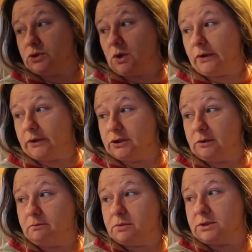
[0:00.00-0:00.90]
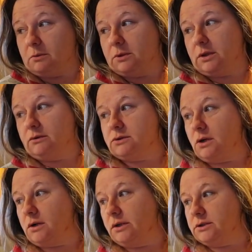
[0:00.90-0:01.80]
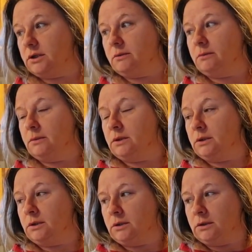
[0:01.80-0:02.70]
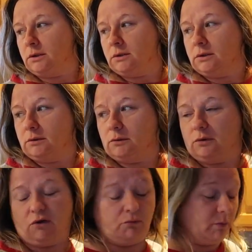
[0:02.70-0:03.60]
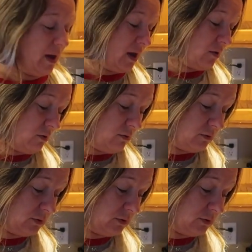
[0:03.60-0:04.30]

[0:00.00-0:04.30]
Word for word: with chocolate chip, some without chocolate chip. Oh, that sounds so good. Everybody's going to be